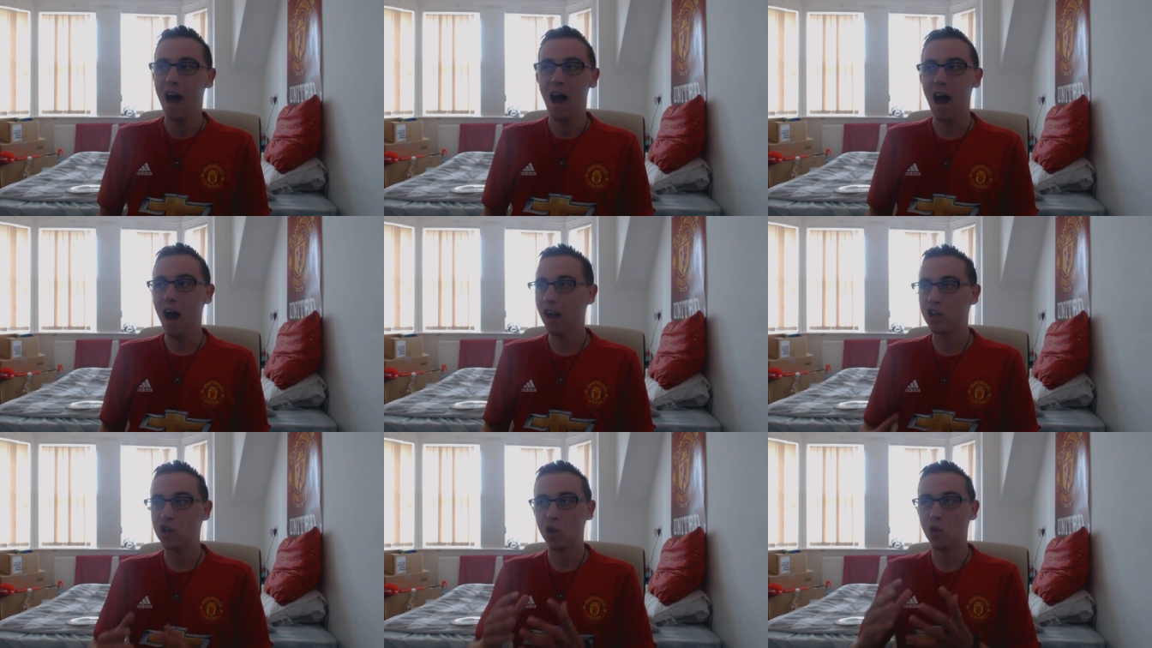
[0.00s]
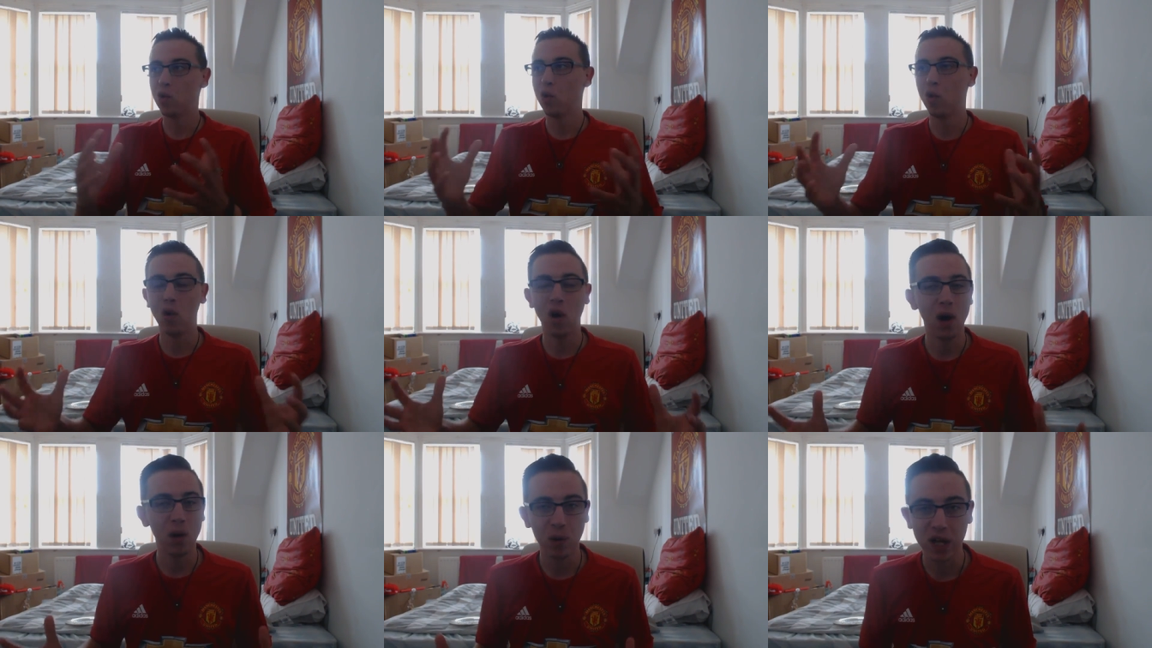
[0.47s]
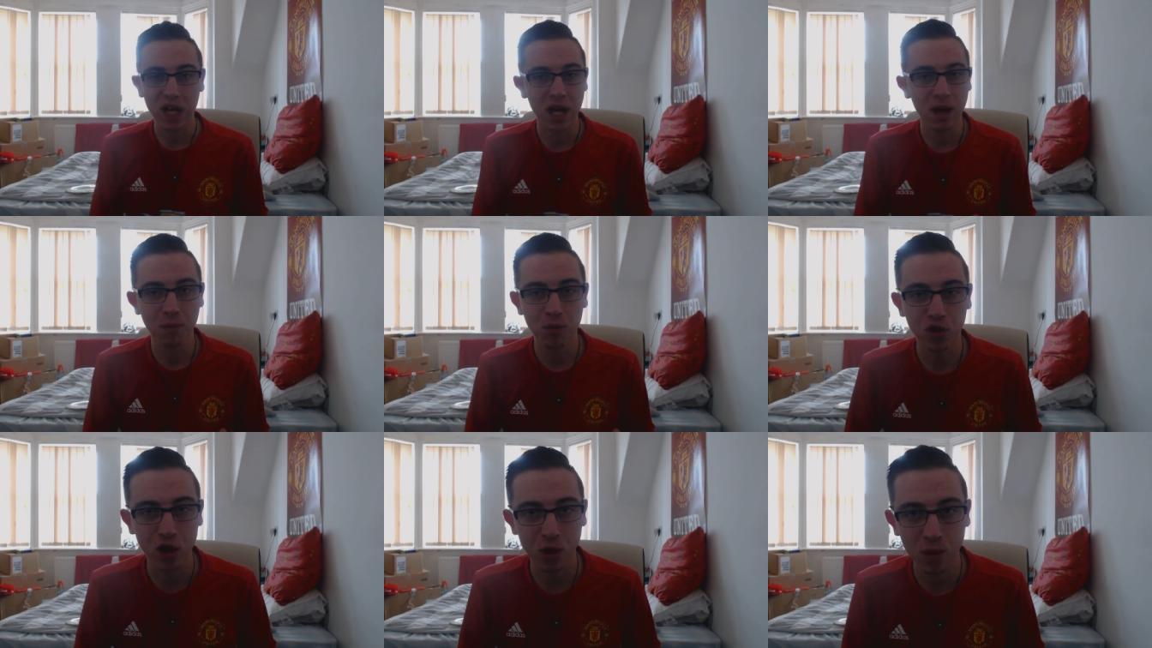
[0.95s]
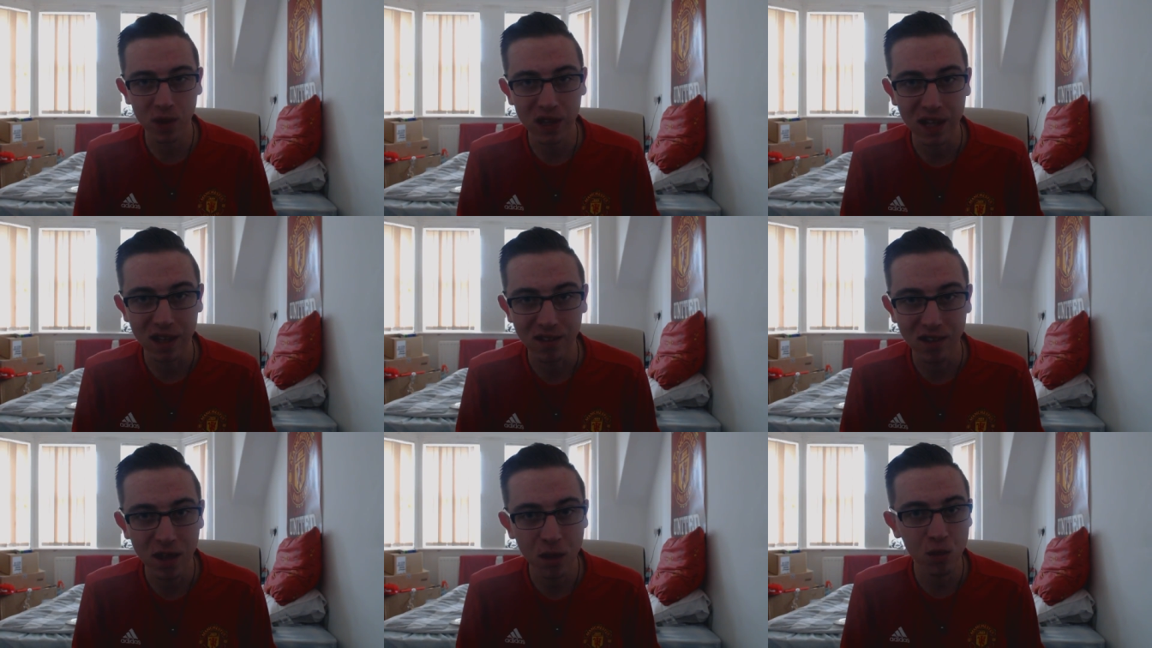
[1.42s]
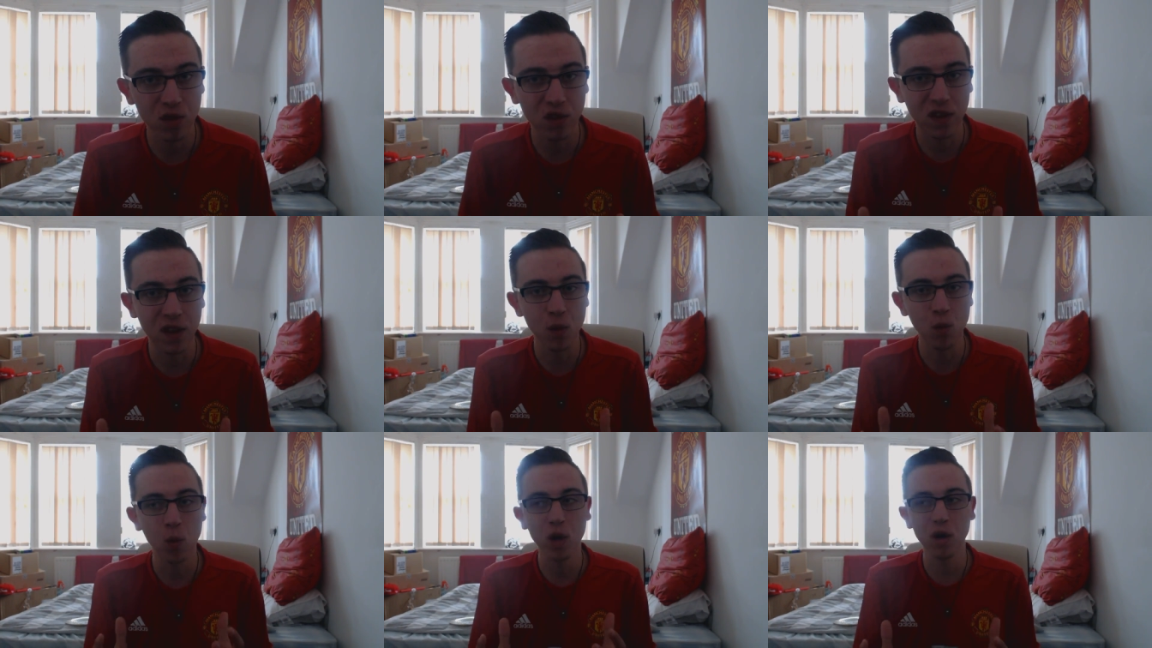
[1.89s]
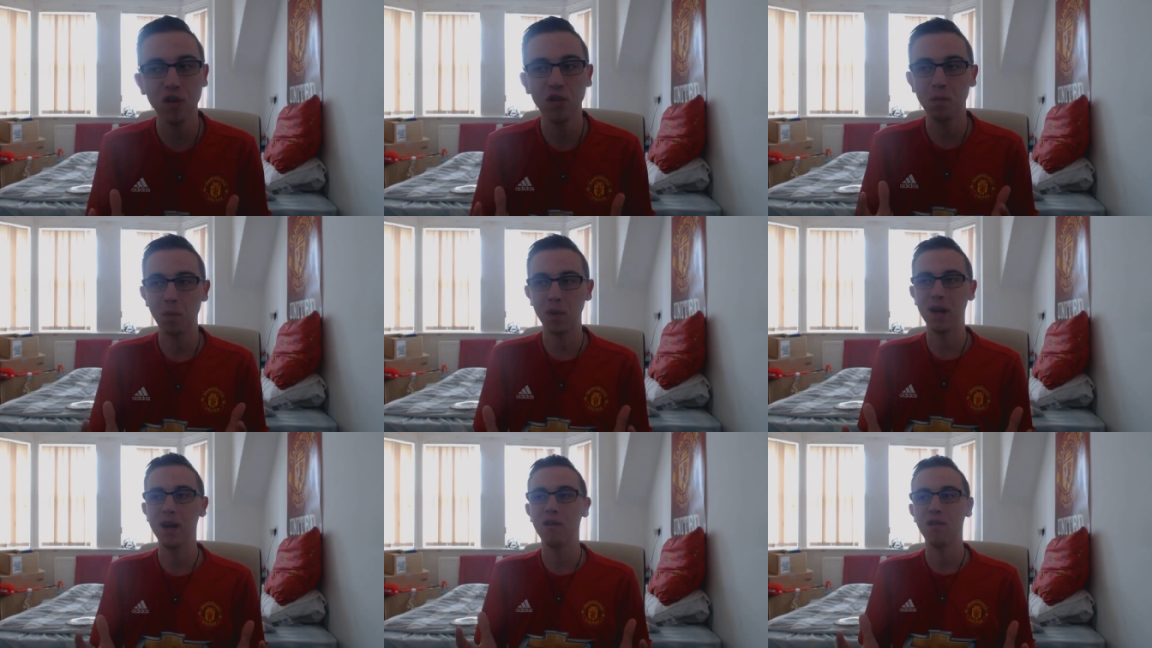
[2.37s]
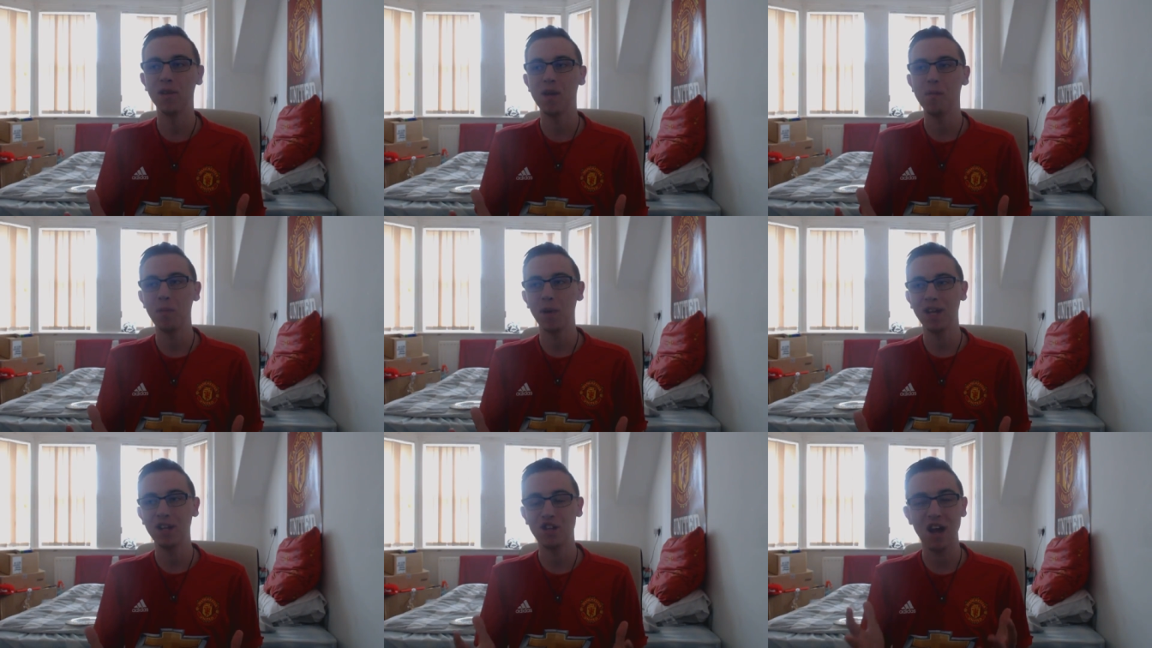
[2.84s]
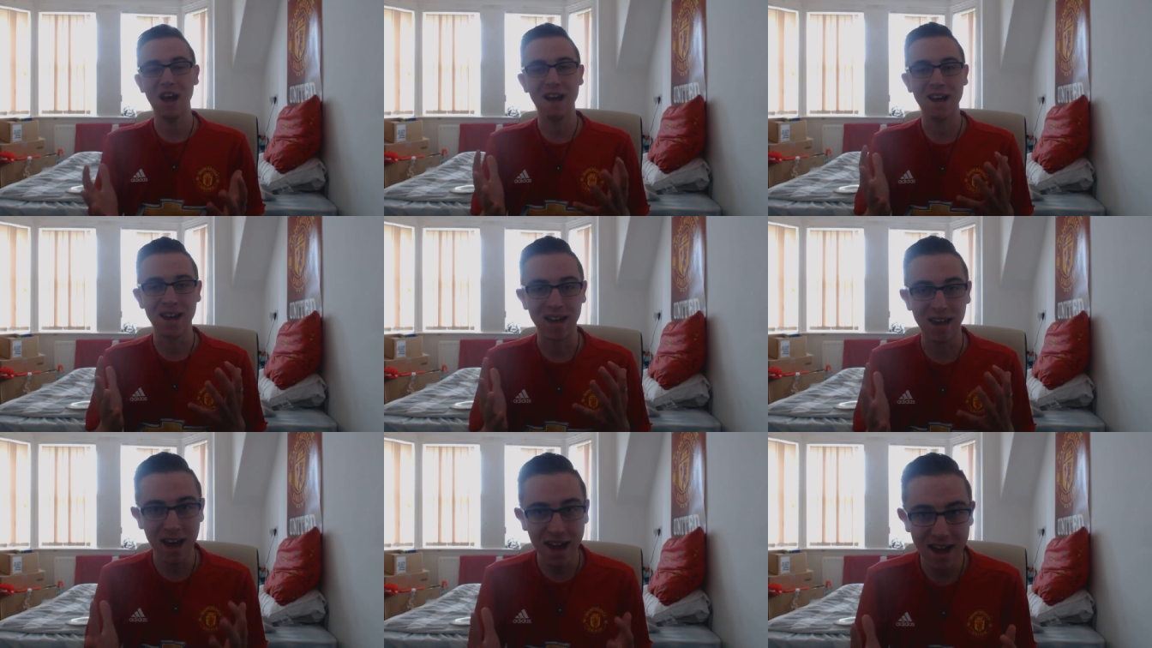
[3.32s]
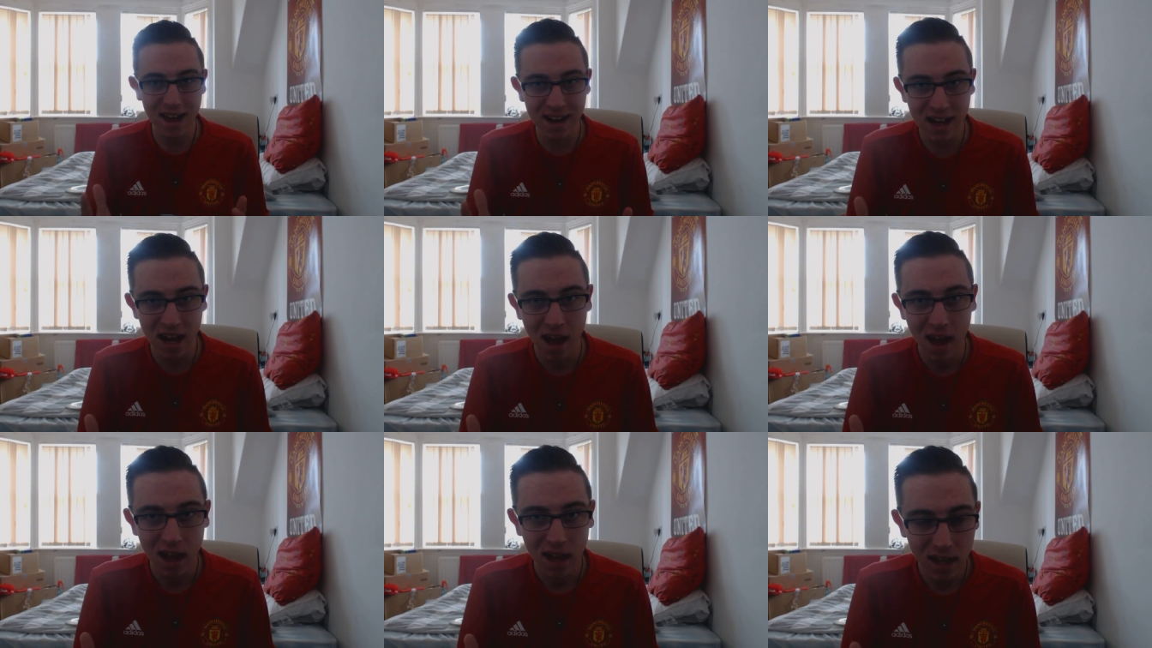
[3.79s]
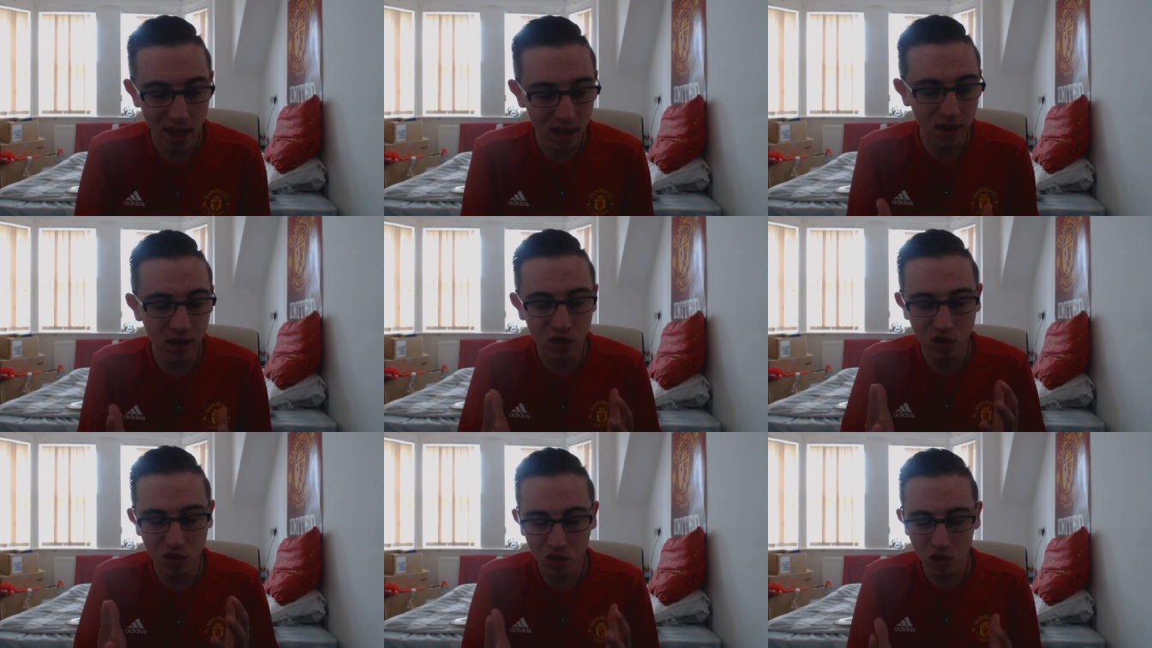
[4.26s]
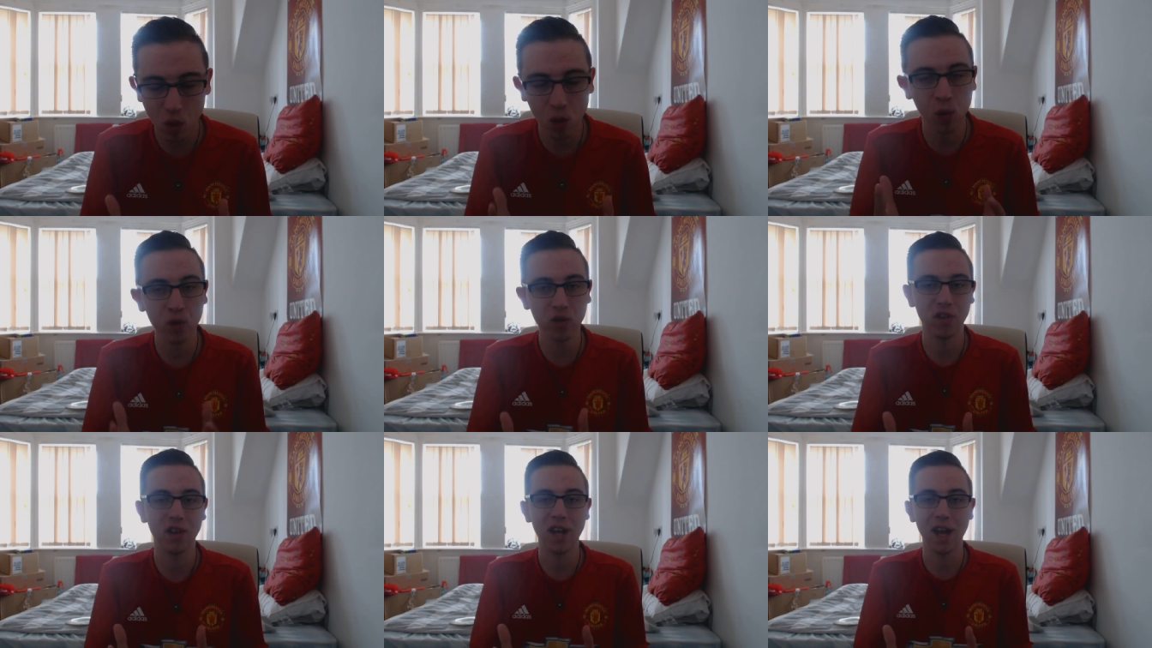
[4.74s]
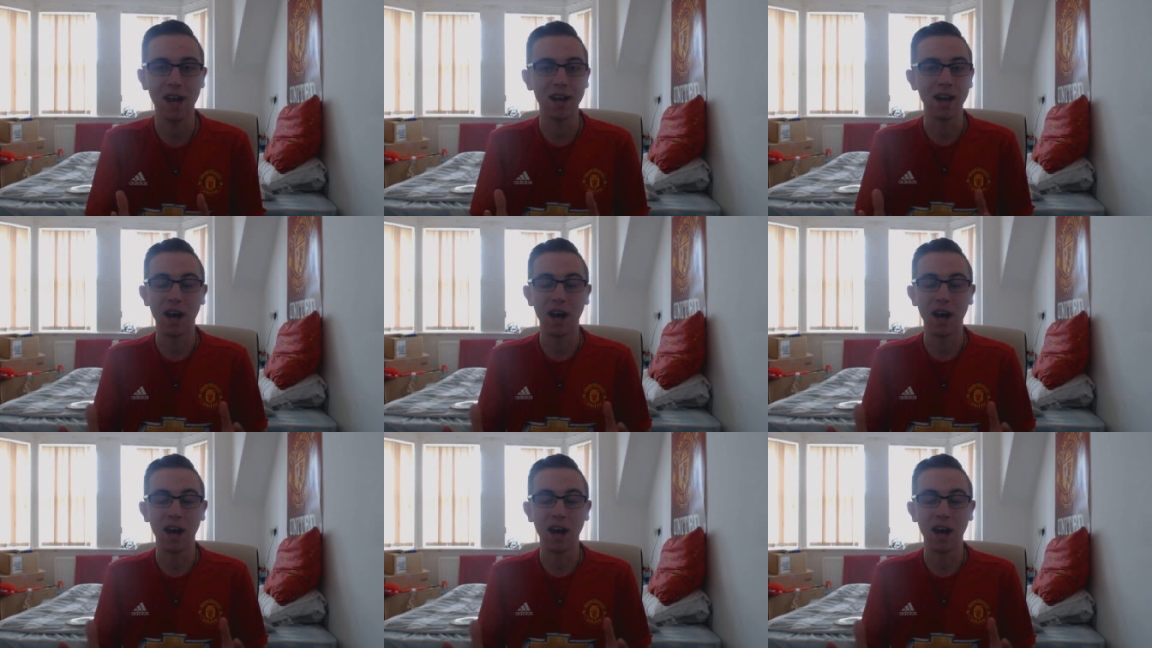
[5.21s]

I don't know how he keeps doing this. He was the worst player on the pitch again, yet he scores again.